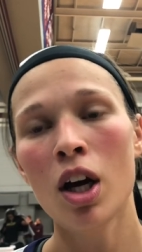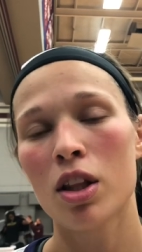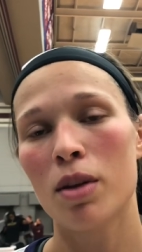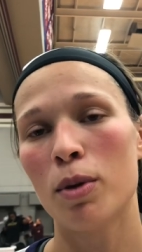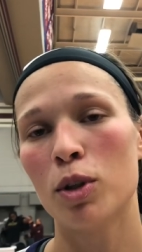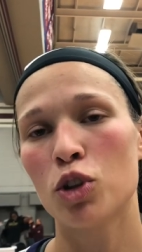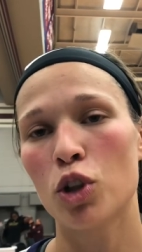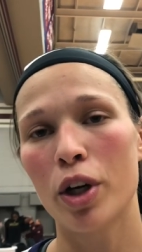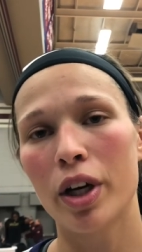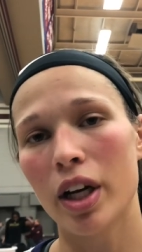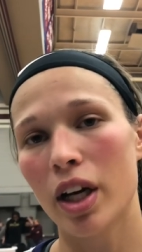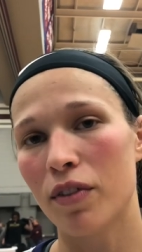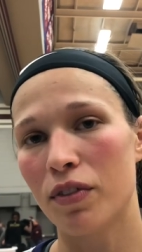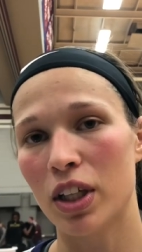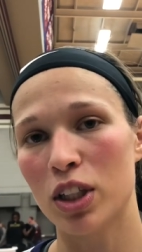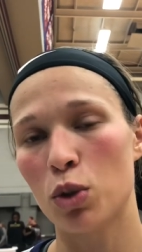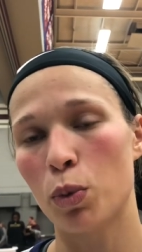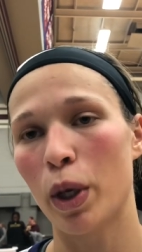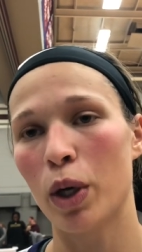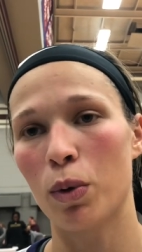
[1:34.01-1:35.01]
the majority of
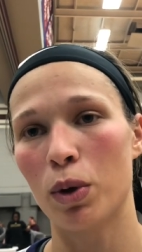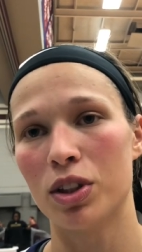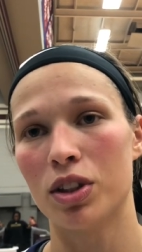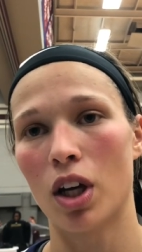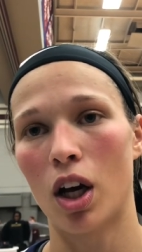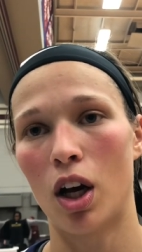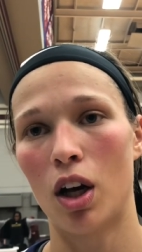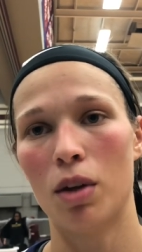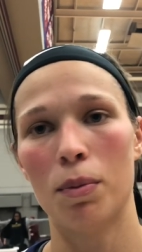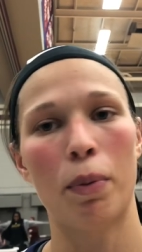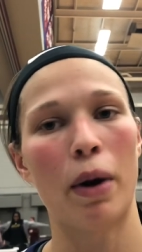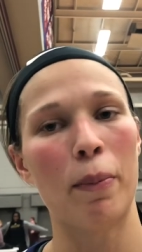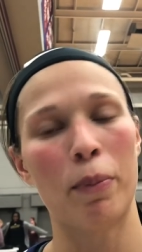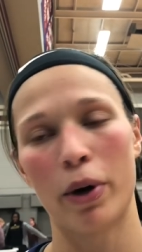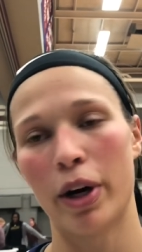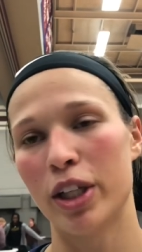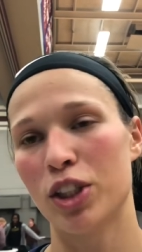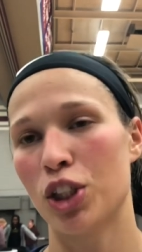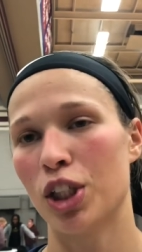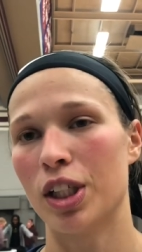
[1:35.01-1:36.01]
this week was all
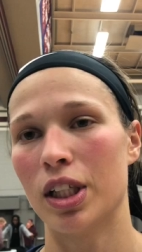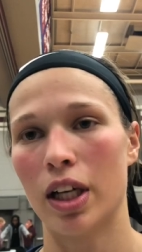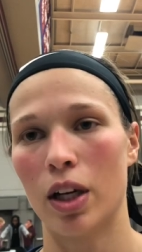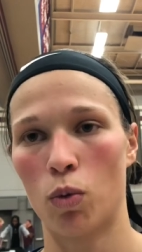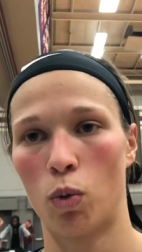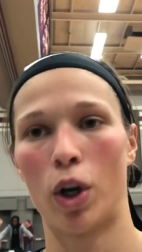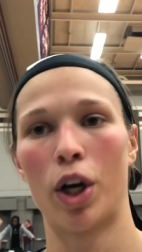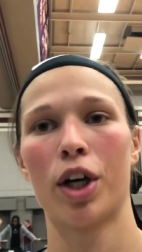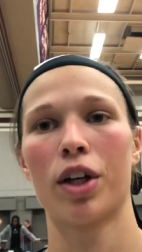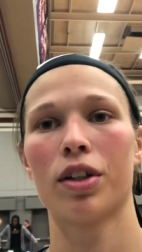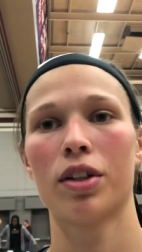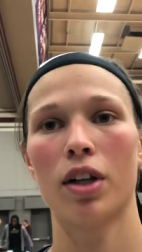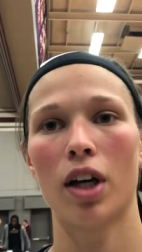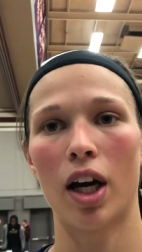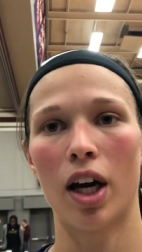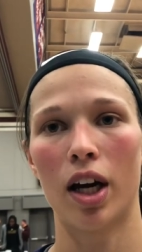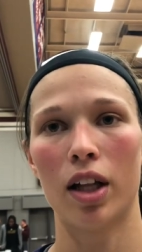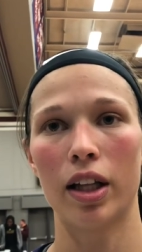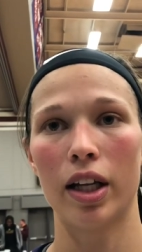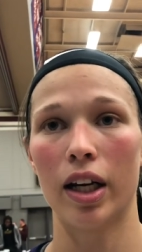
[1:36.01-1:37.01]
preparation and work
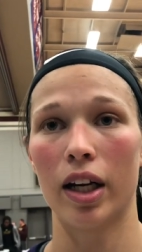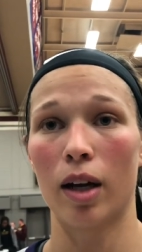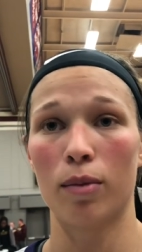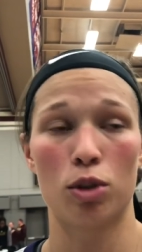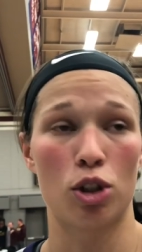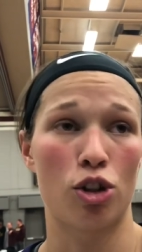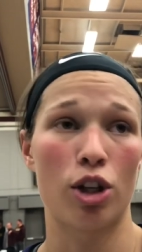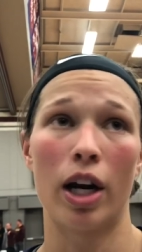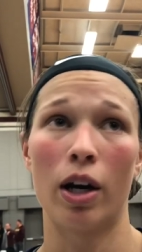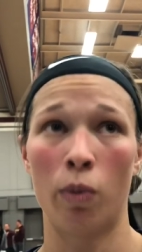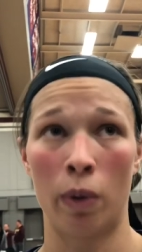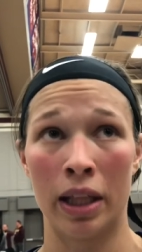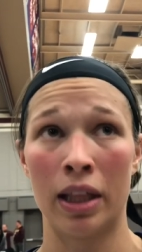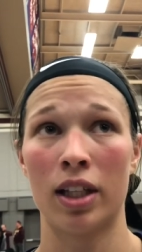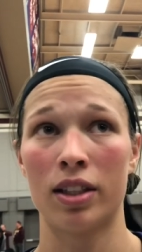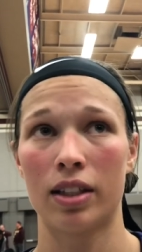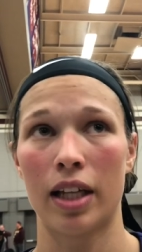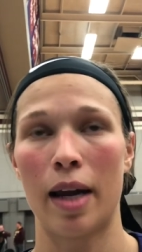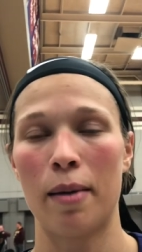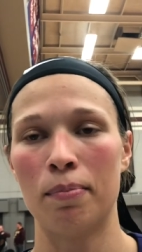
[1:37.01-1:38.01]
uh, leading up to try to win
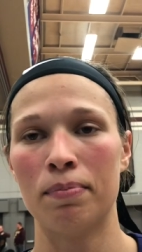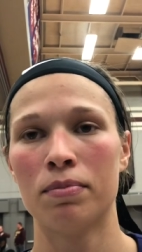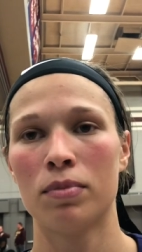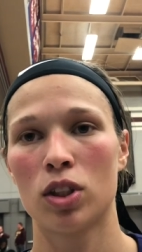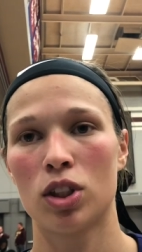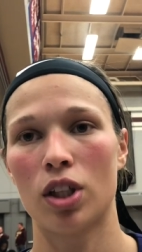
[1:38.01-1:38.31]
this game.